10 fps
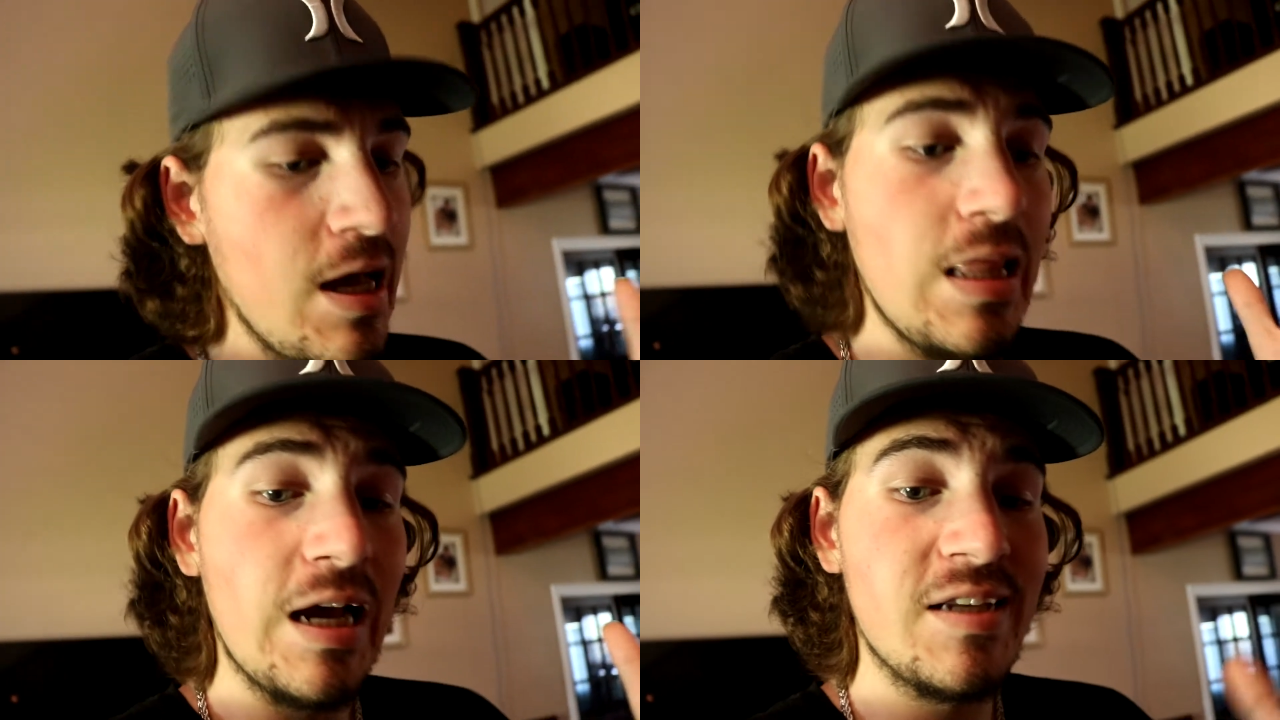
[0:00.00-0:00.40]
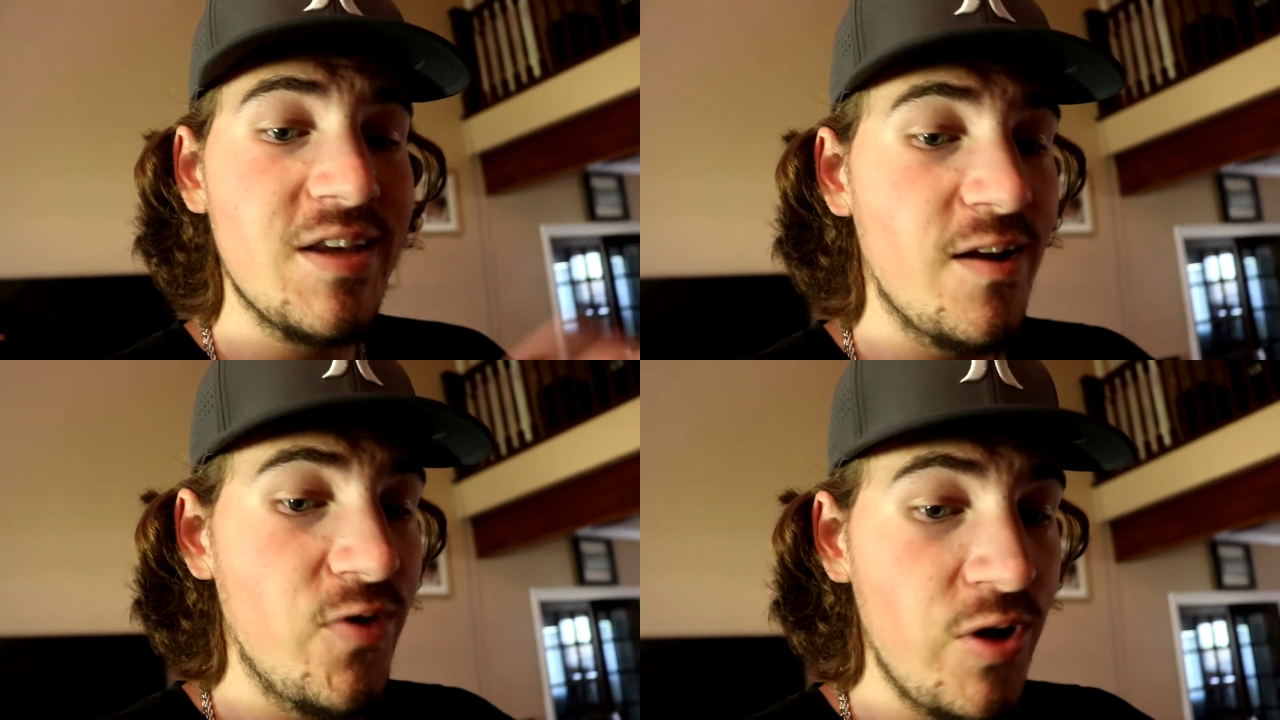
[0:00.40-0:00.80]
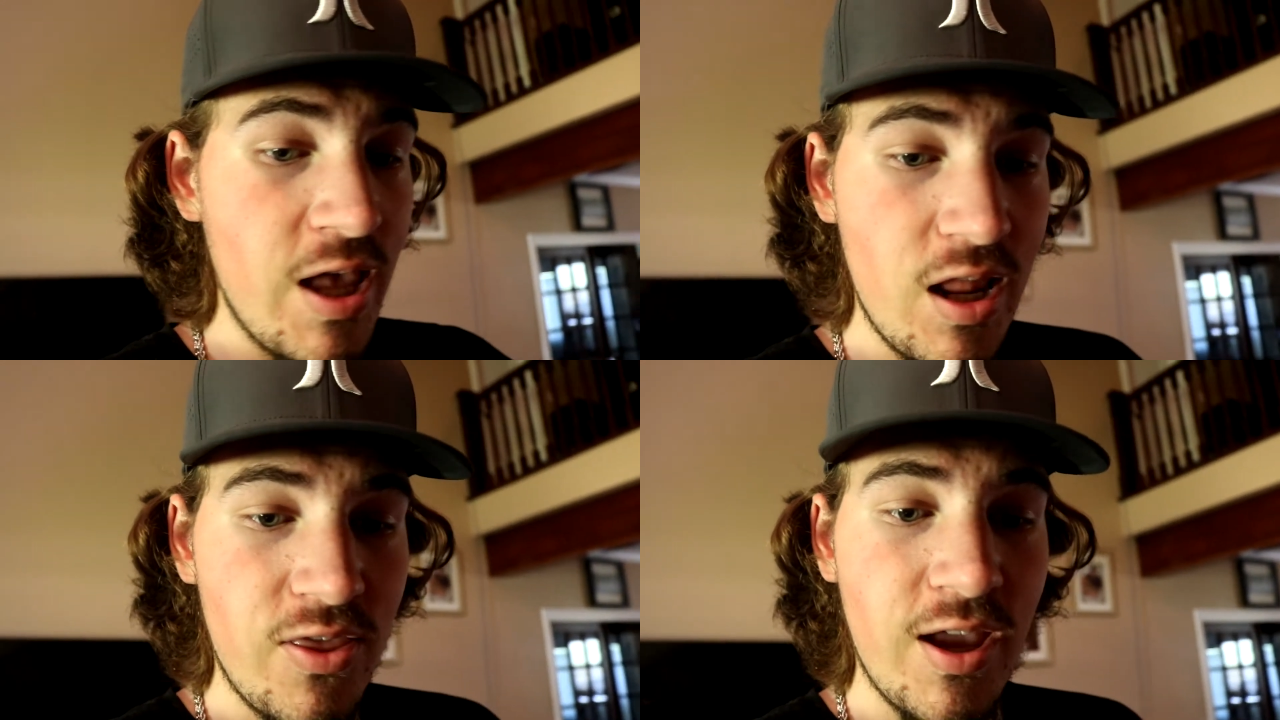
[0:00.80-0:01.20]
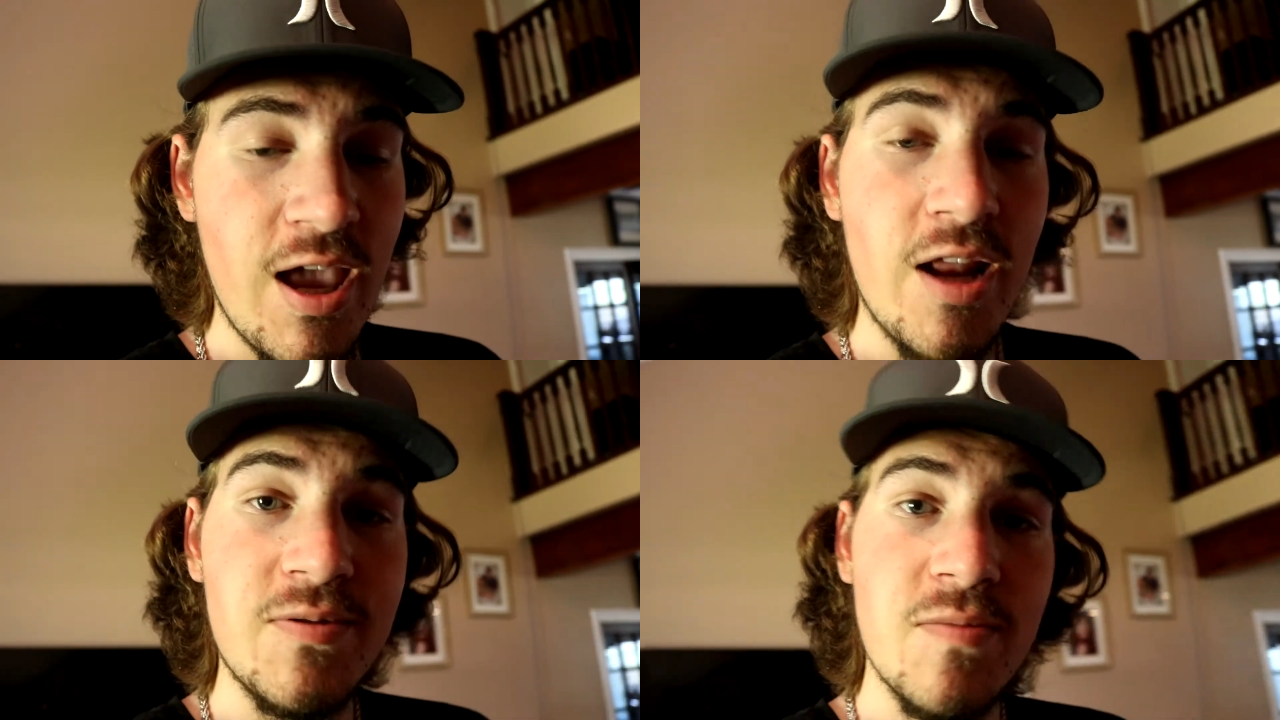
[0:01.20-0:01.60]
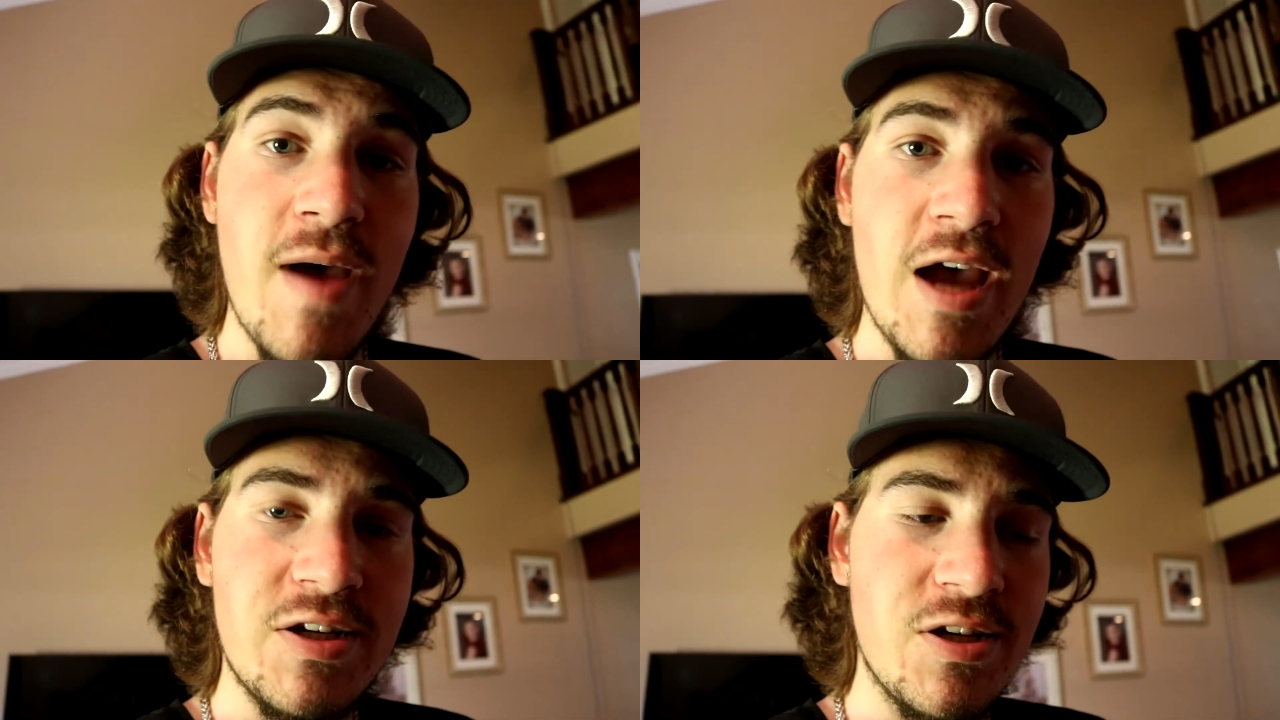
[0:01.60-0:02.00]
Like I said, if you need anything, hit up
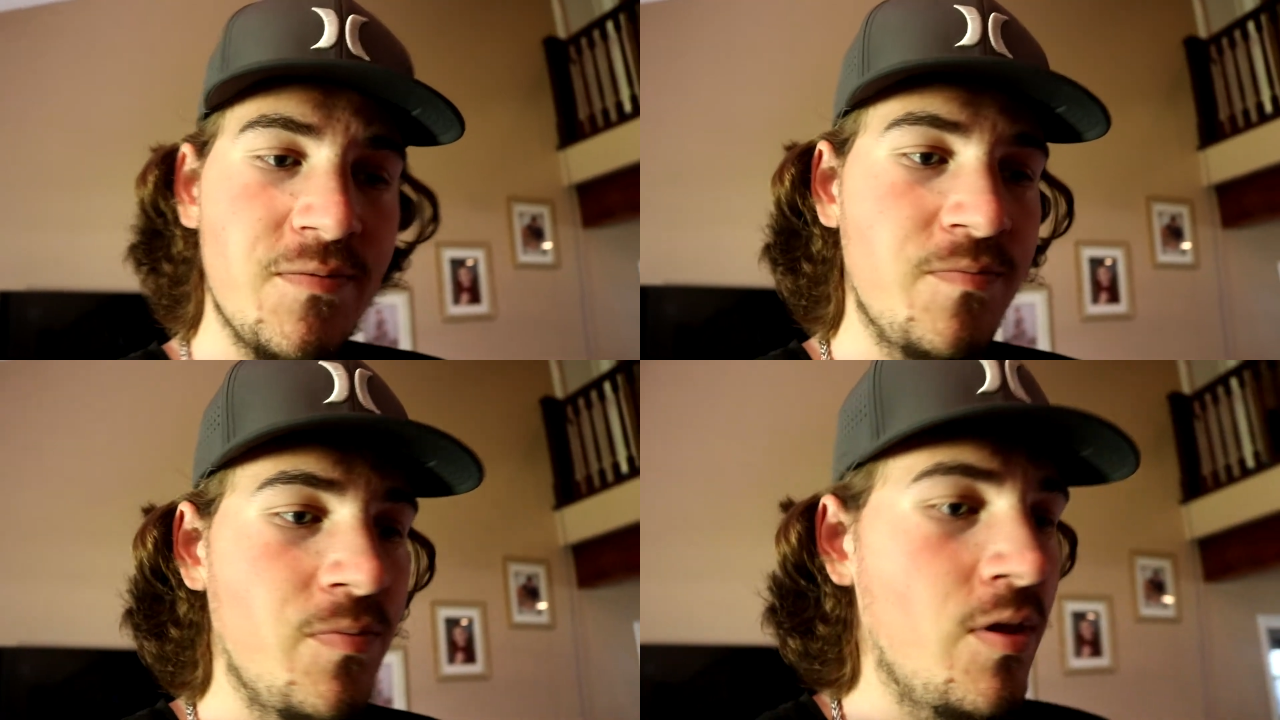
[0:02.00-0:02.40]
Sebastian.